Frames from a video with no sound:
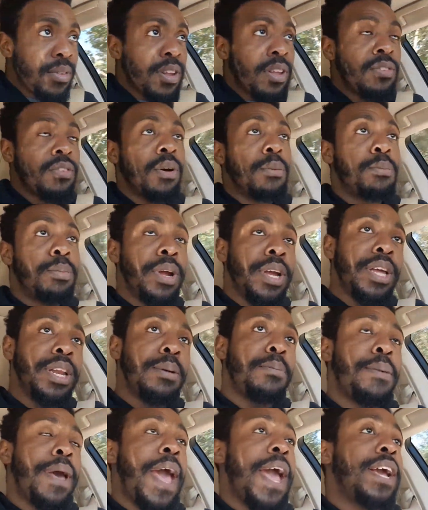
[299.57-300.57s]
So bringing
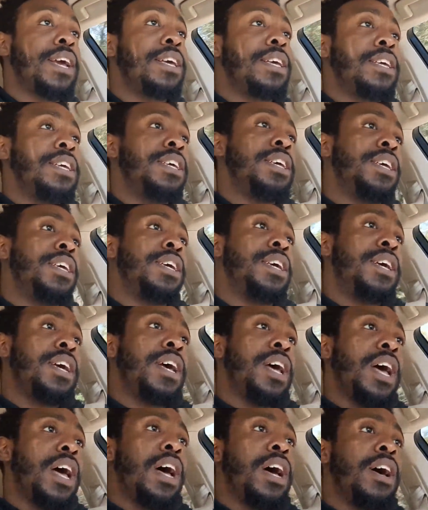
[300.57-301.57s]
it back,
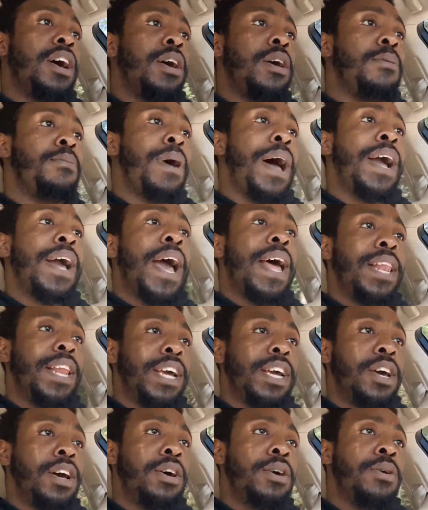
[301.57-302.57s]
I got
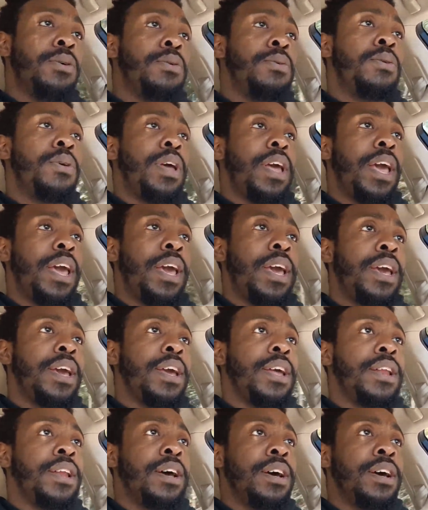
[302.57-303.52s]
let go, and